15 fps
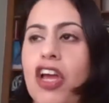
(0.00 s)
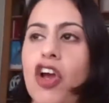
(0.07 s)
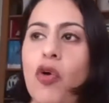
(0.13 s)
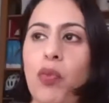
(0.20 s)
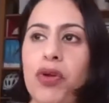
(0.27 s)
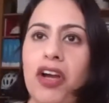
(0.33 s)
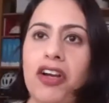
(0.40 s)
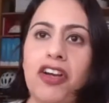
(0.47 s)

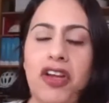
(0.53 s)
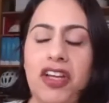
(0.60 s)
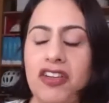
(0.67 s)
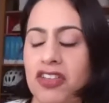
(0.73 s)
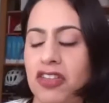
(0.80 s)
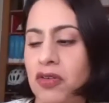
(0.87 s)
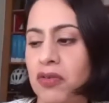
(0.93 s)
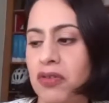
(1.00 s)
we are going
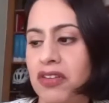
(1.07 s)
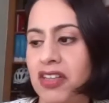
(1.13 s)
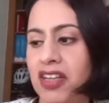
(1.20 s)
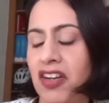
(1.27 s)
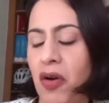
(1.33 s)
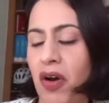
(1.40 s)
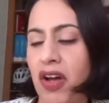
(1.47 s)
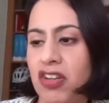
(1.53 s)
to
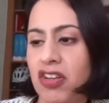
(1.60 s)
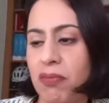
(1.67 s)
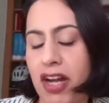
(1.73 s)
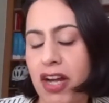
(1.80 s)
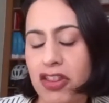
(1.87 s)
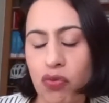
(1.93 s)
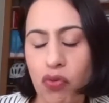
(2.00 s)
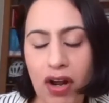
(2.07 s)

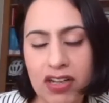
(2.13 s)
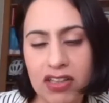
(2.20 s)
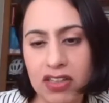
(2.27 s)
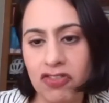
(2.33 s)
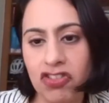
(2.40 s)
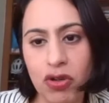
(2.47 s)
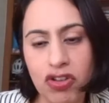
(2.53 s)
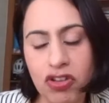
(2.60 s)
undermine the rights of
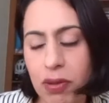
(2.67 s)
Jewish